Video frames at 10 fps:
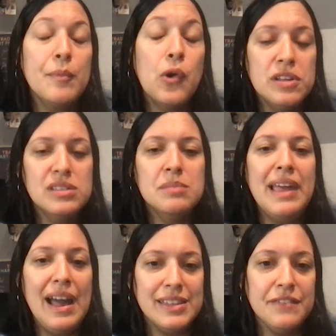going to be
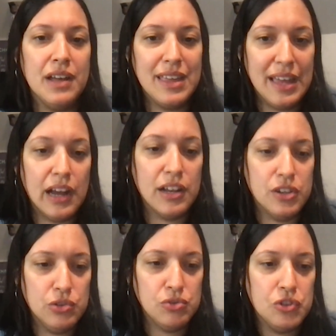active again on
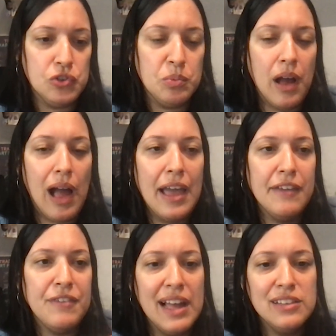YouTube. I've
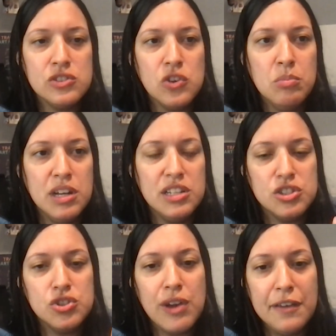had so much
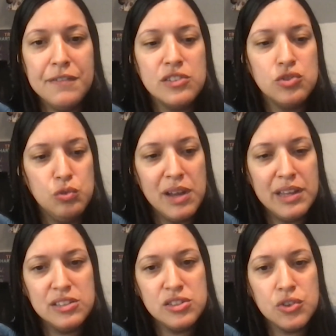traffic to my
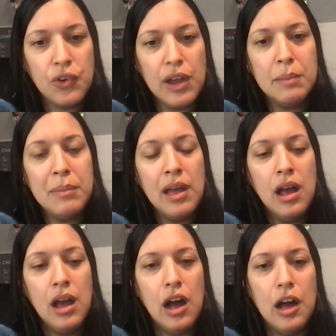Instagram
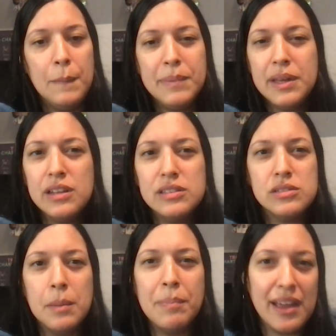because
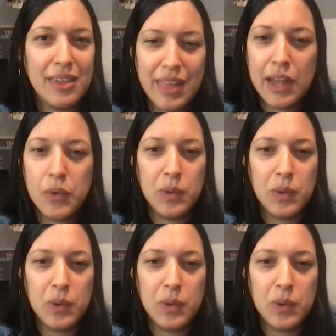back then